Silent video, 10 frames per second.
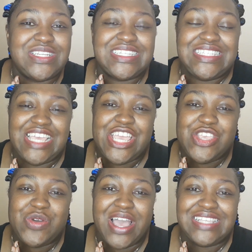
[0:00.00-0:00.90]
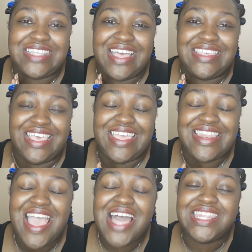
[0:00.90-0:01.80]
to seeing you guys
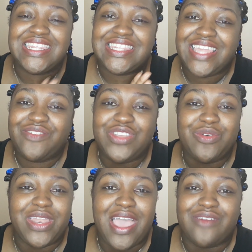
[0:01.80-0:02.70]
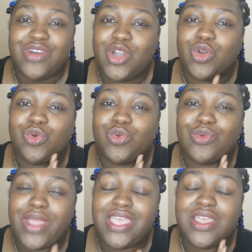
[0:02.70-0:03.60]
again. Love you and have a
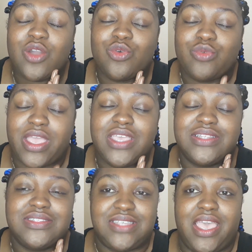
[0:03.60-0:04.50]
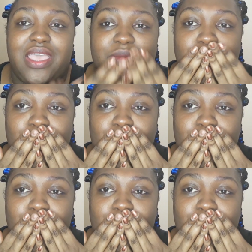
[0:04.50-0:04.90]
great, great day.